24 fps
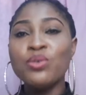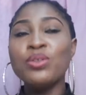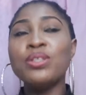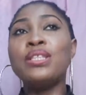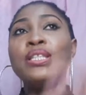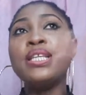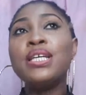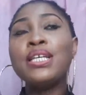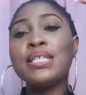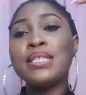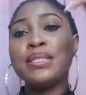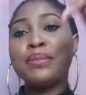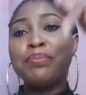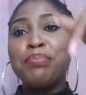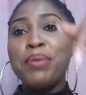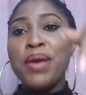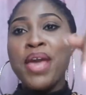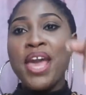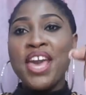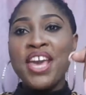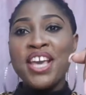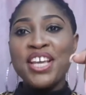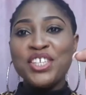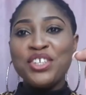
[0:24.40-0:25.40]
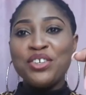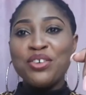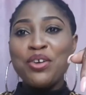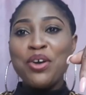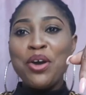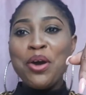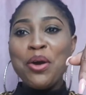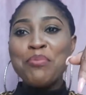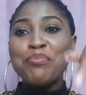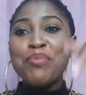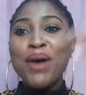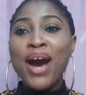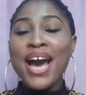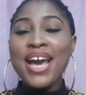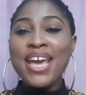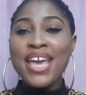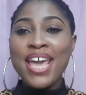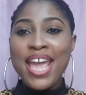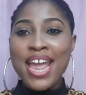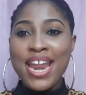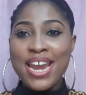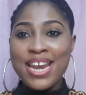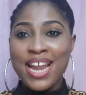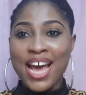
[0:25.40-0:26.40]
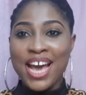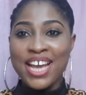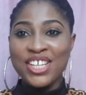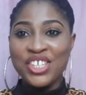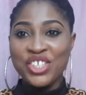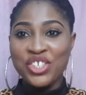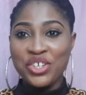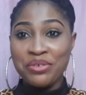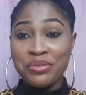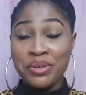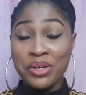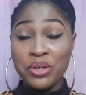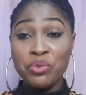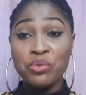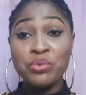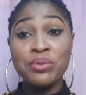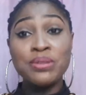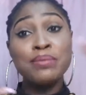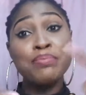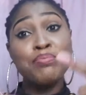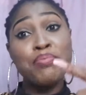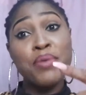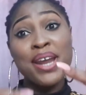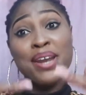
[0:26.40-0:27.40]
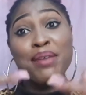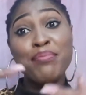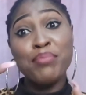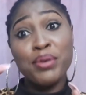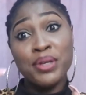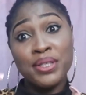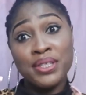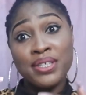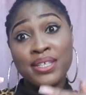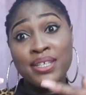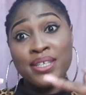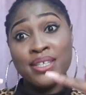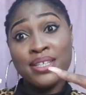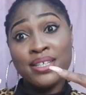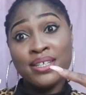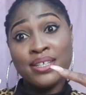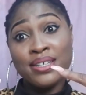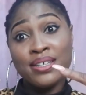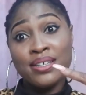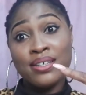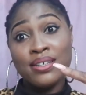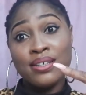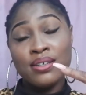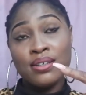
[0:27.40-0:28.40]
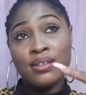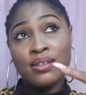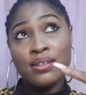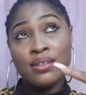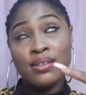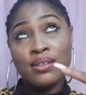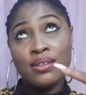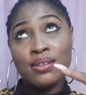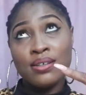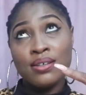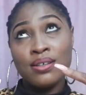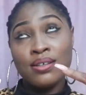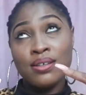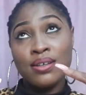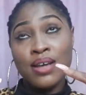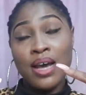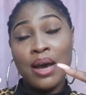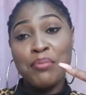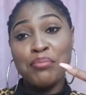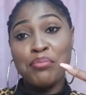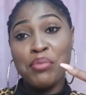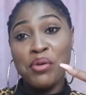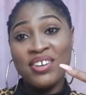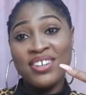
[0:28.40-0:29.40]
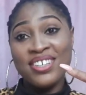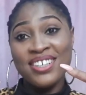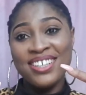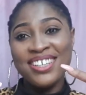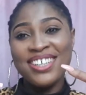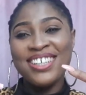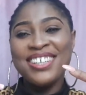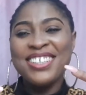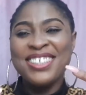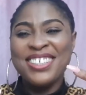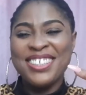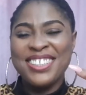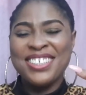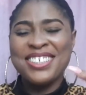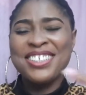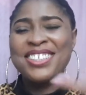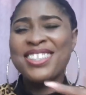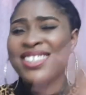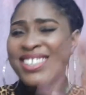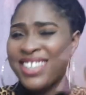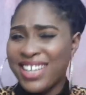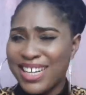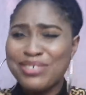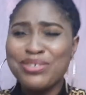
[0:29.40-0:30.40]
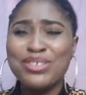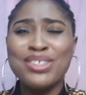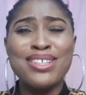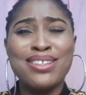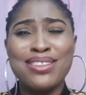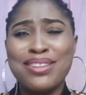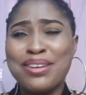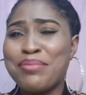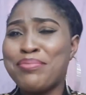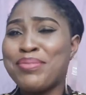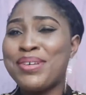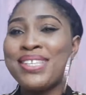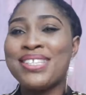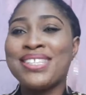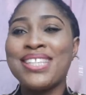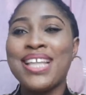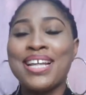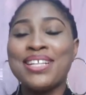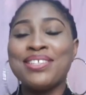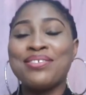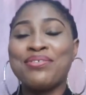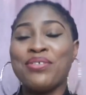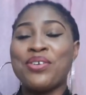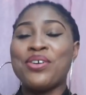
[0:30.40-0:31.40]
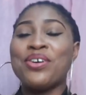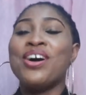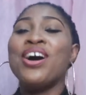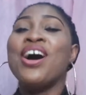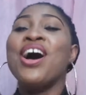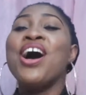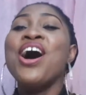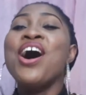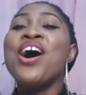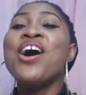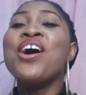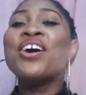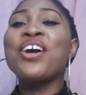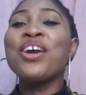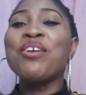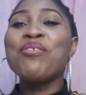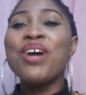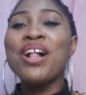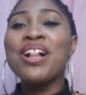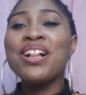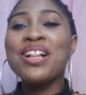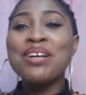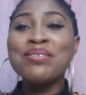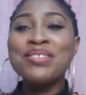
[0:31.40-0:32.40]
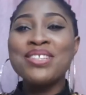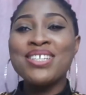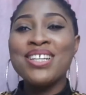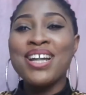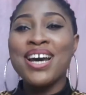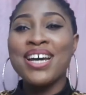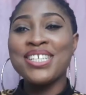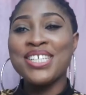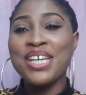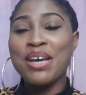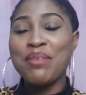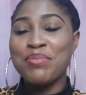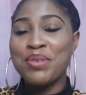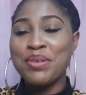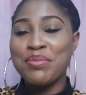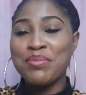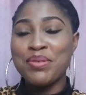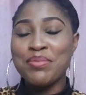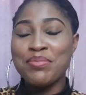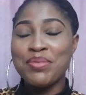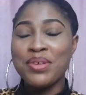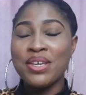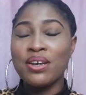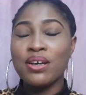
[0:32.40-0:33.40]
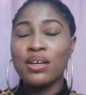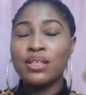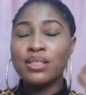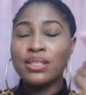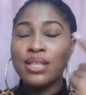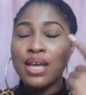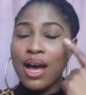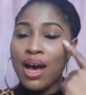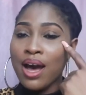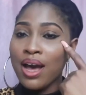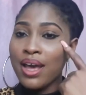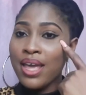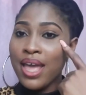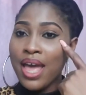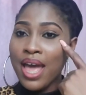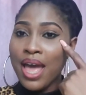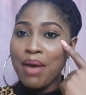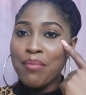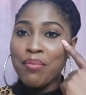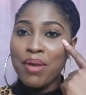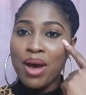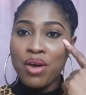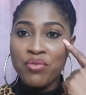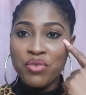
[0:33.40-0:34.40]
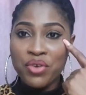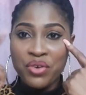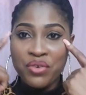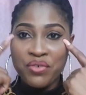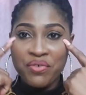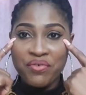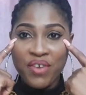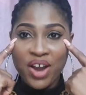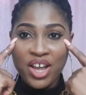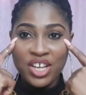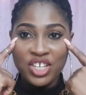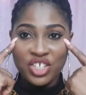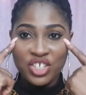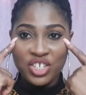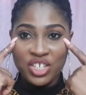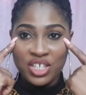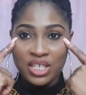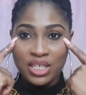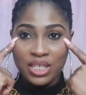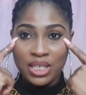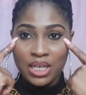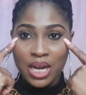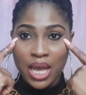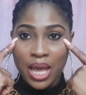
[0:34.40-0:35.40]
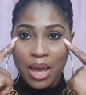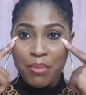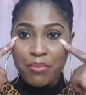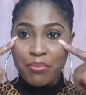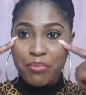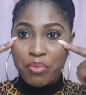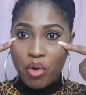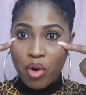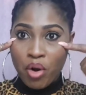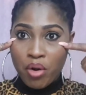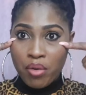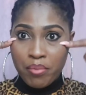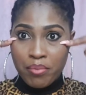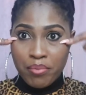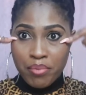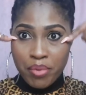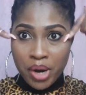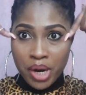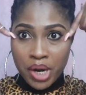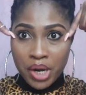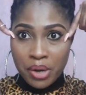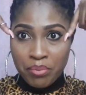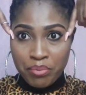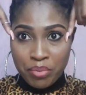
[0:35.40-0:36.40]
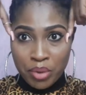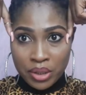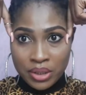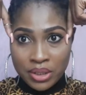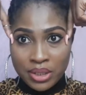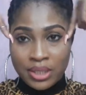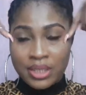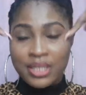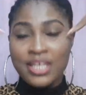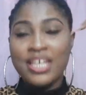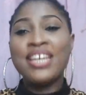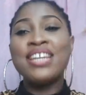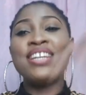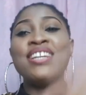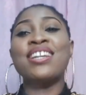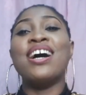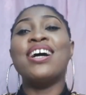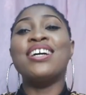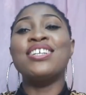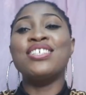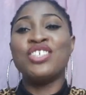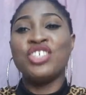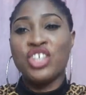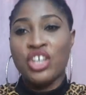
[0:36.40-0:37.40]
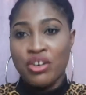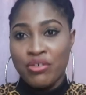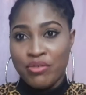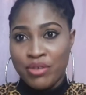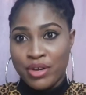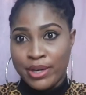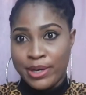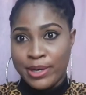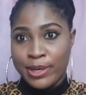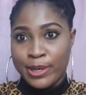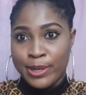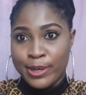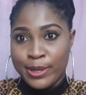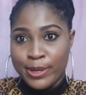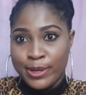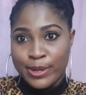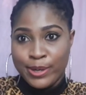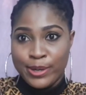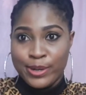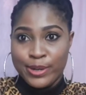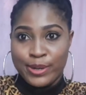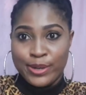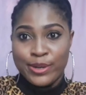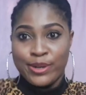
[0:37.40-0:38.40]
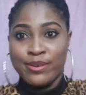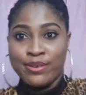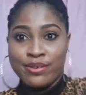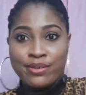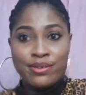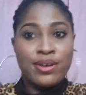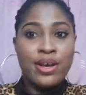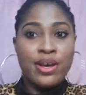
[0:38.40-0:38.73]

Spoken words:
this page by a Nigerian who's bread buttered and born. That's what the 3B stands for. Okay, welcome to Niger BBB, because I am Royal Freshness and I am born, bred and buttered in Nigeria.